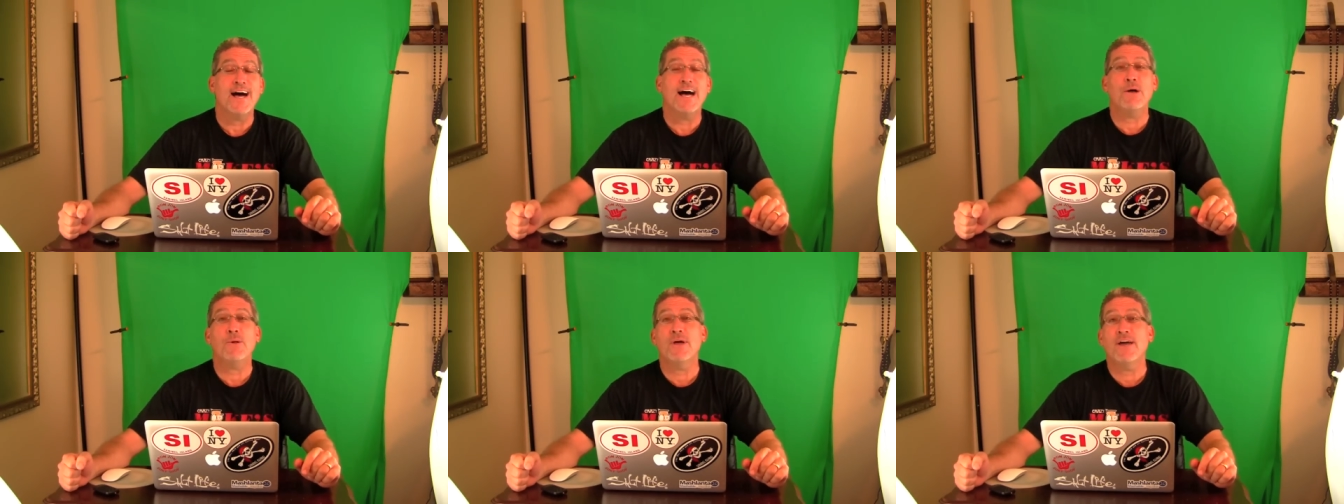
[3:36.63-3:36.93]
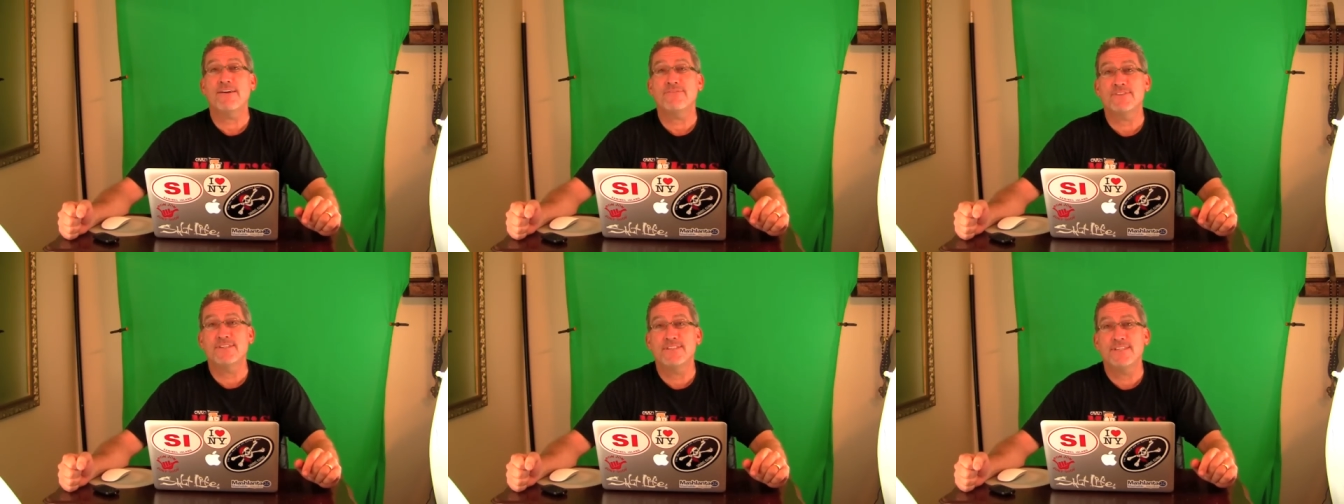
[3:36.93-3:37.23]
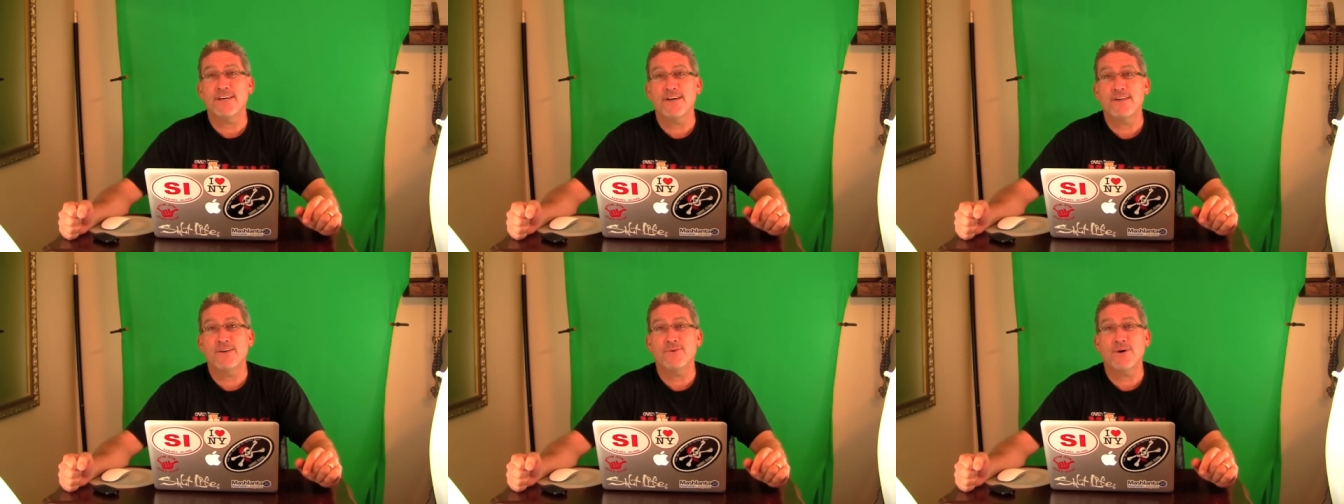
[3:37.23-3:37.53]
I'll have to
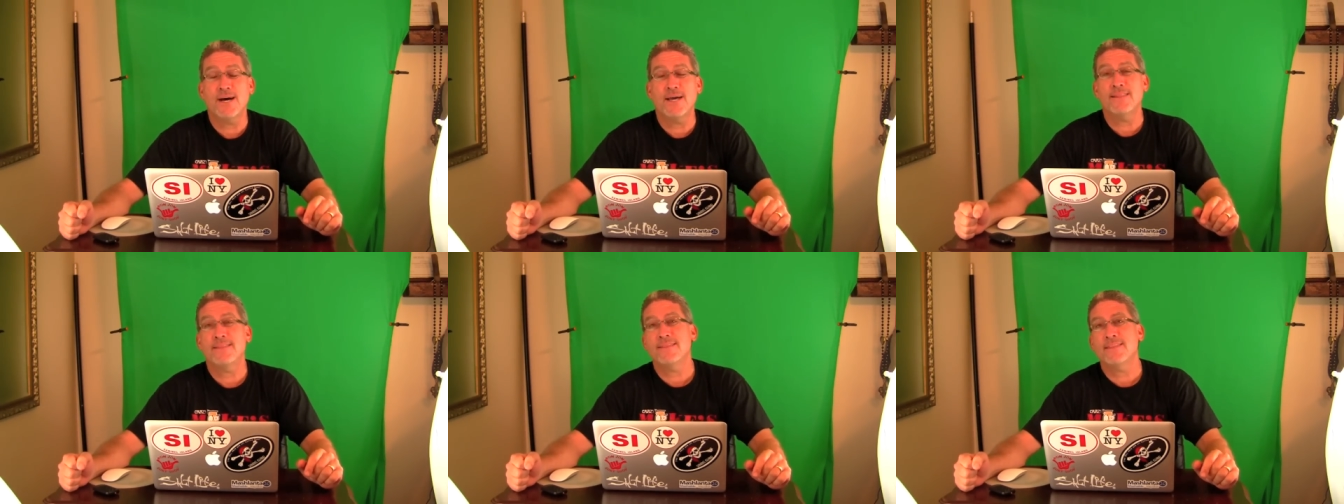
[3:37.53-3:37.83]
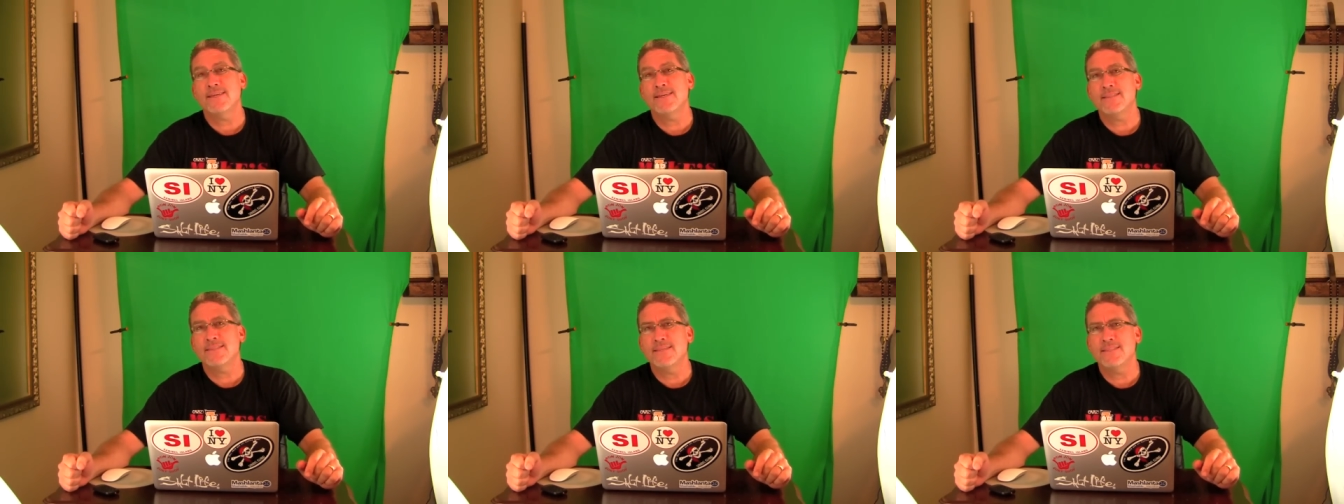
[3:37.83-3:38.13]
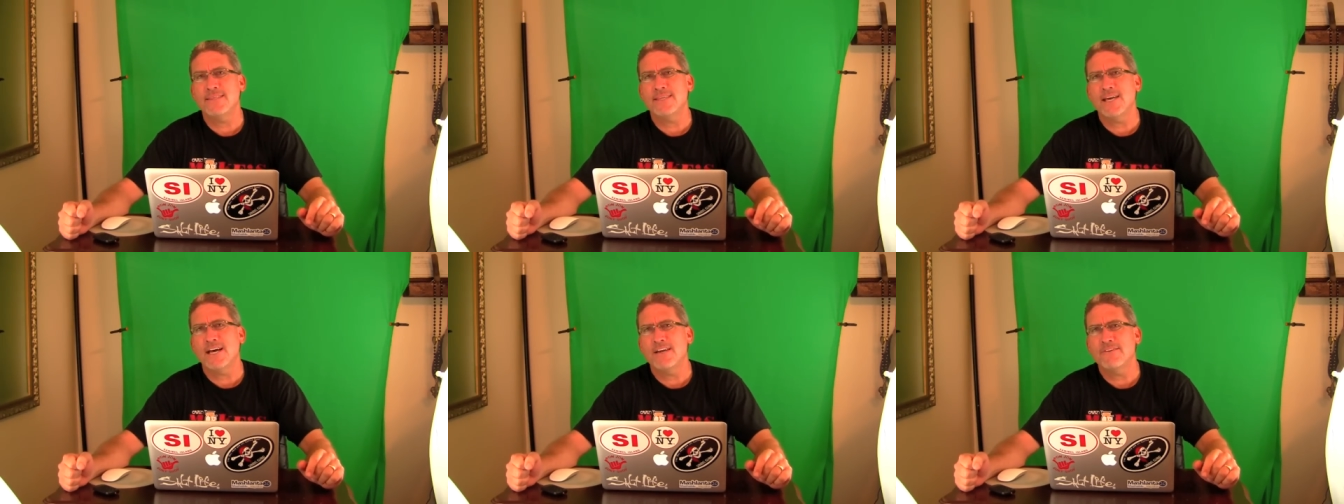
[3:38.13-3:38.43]
tell you, I think
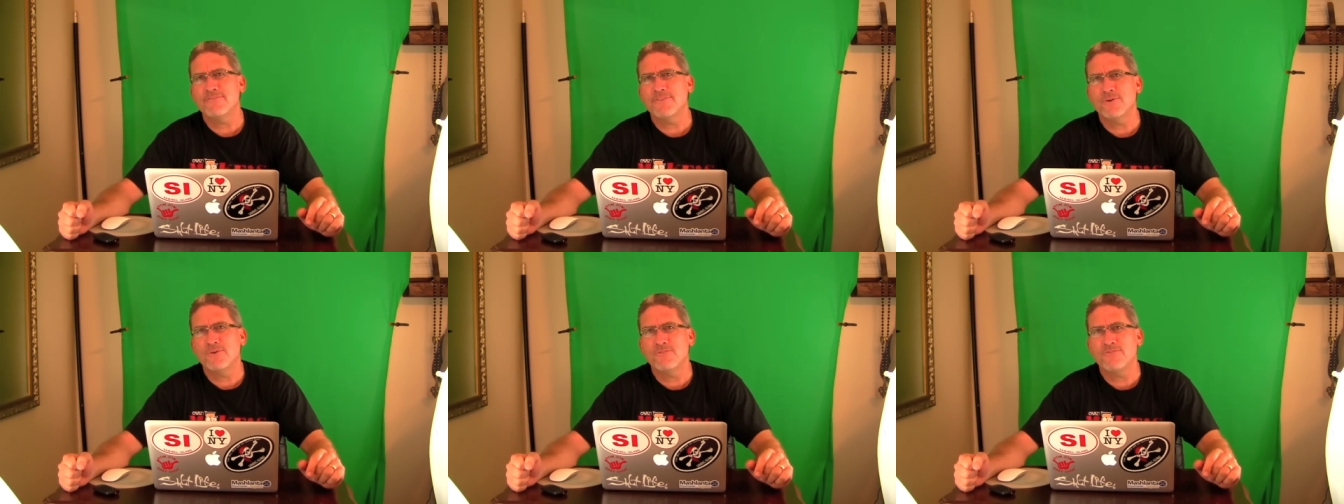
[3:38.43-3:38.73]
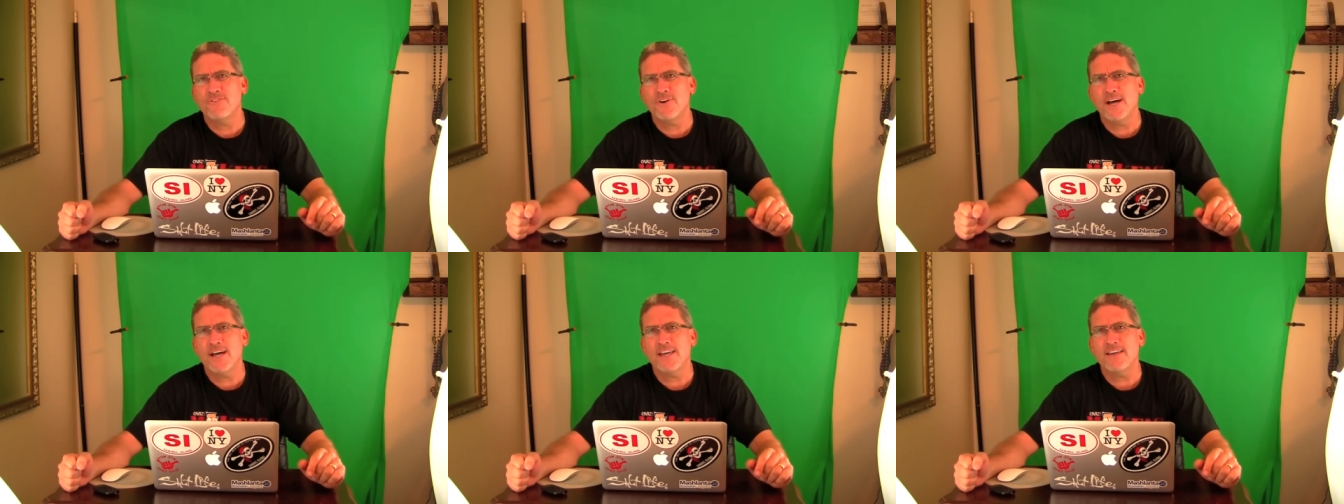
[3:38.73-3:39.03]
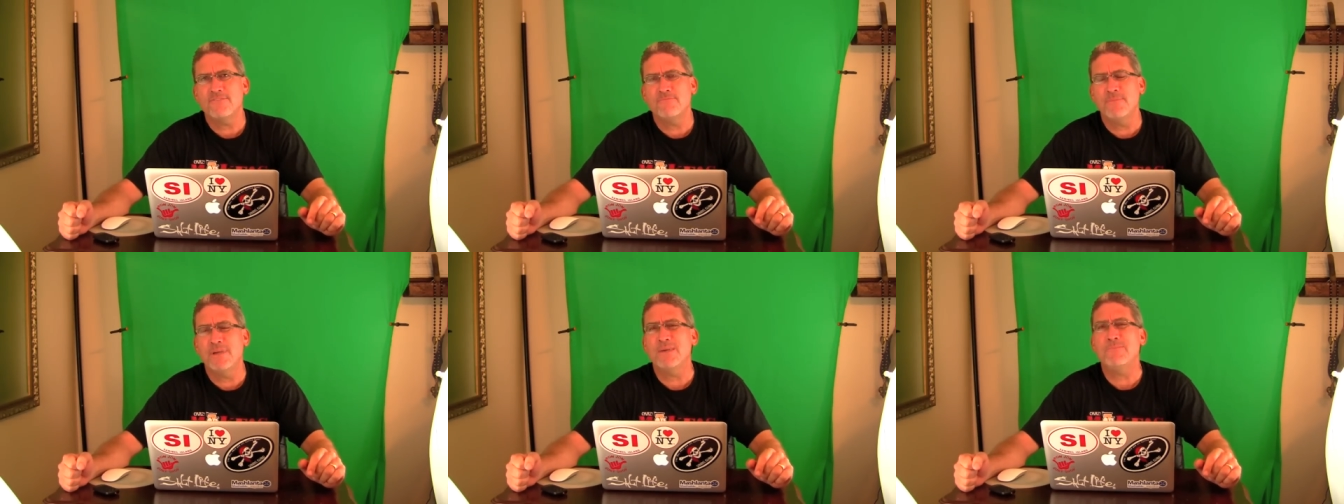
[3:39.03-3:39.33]
that the iPhone
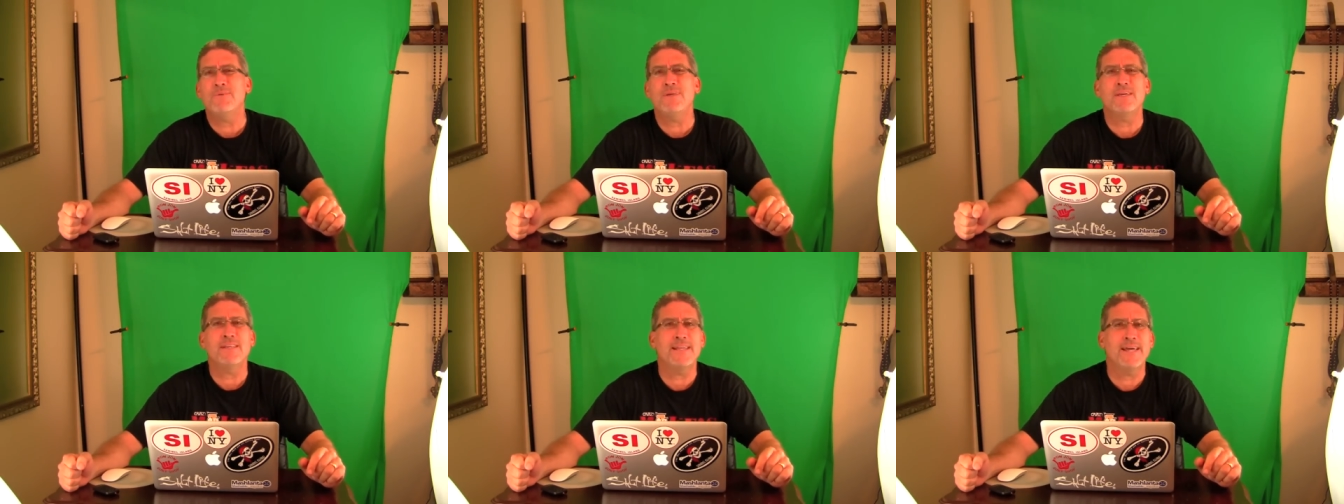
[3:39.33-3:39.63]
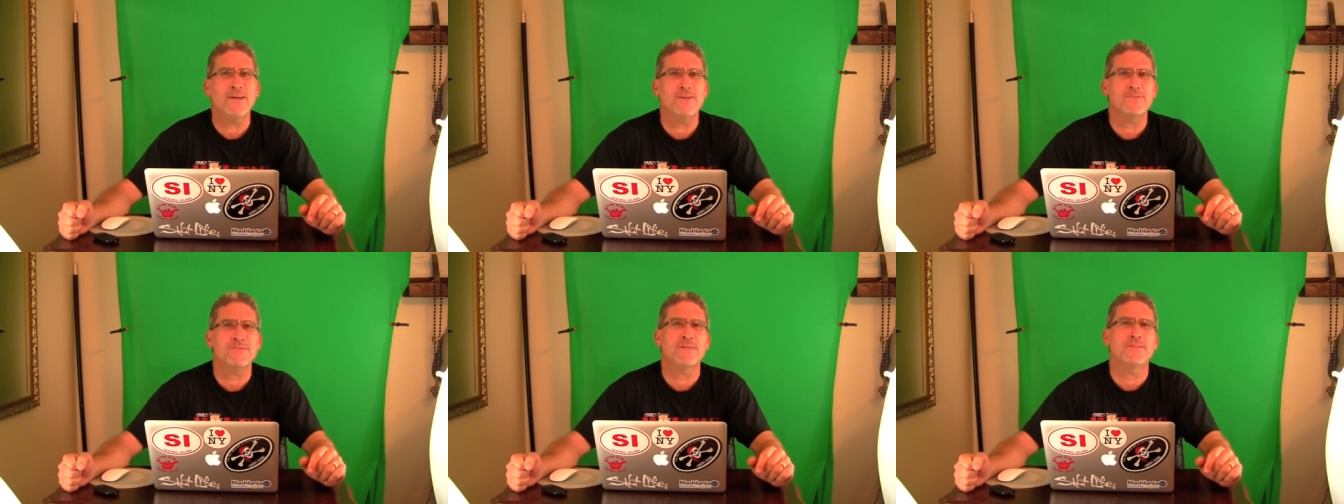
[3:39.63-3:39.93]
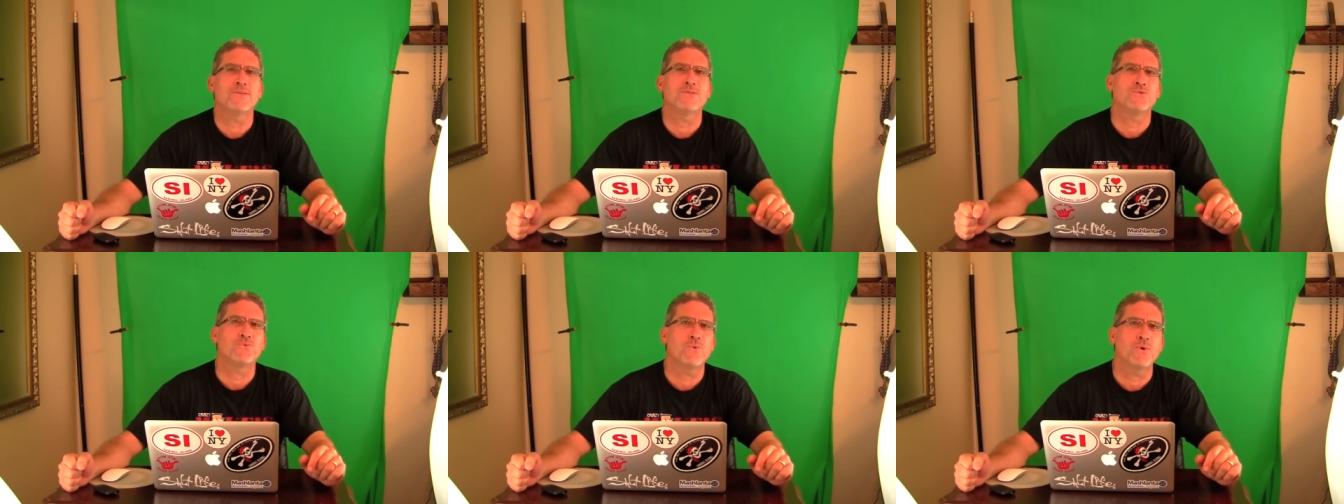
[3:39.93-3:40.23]
5 may be announced
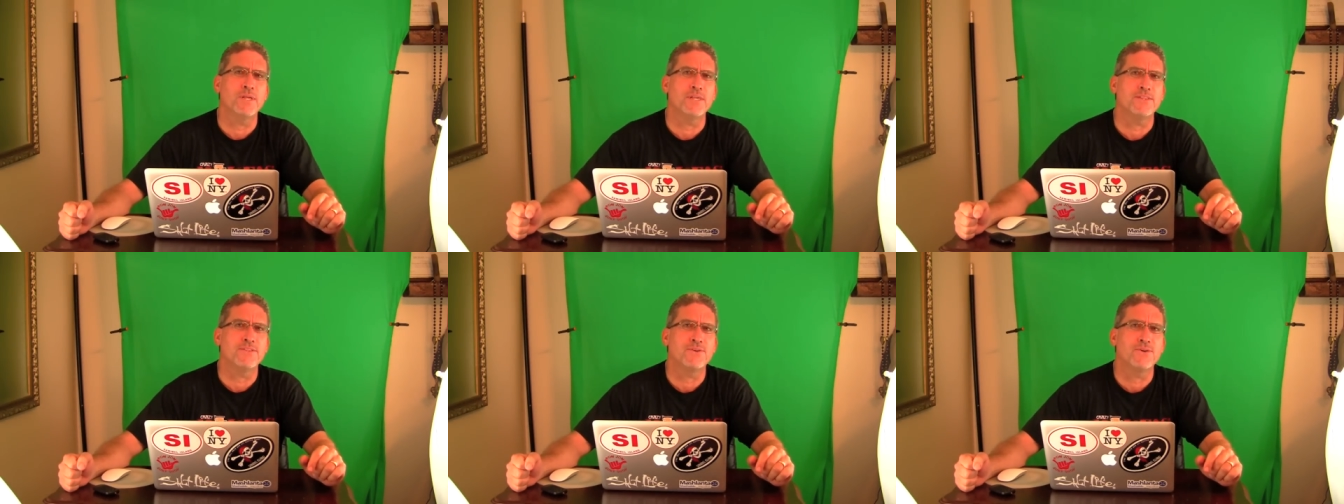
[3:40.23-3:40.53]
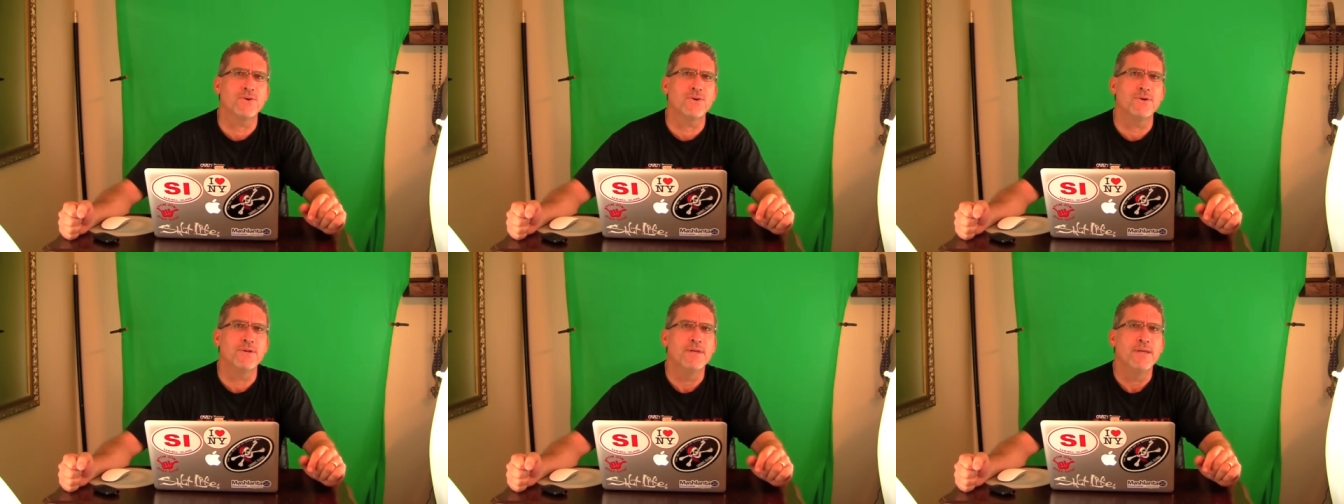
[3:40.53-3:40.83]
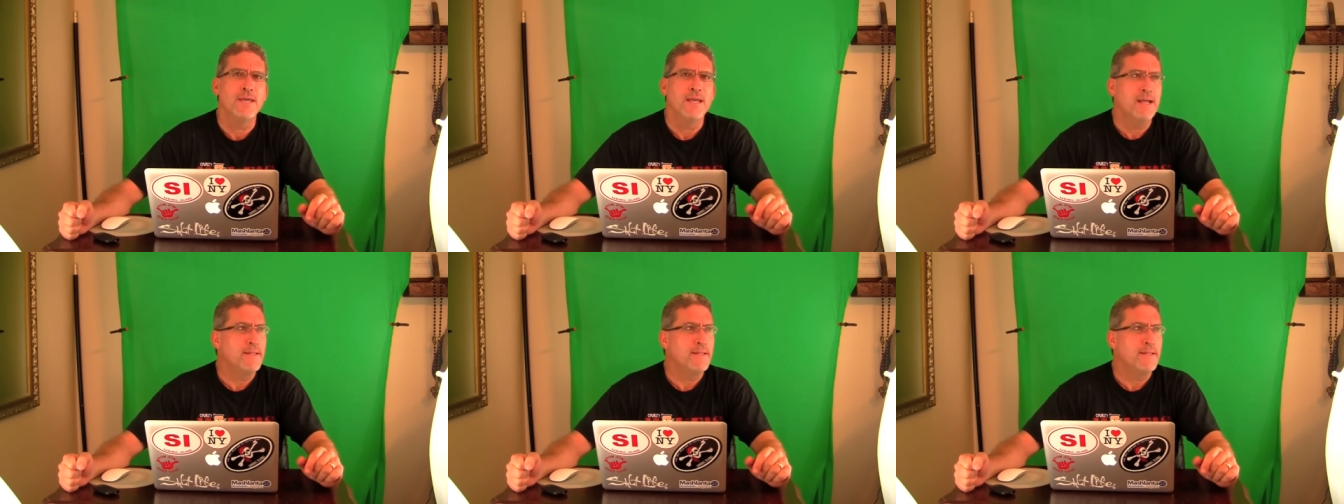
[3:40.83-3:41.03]
on the 23rd.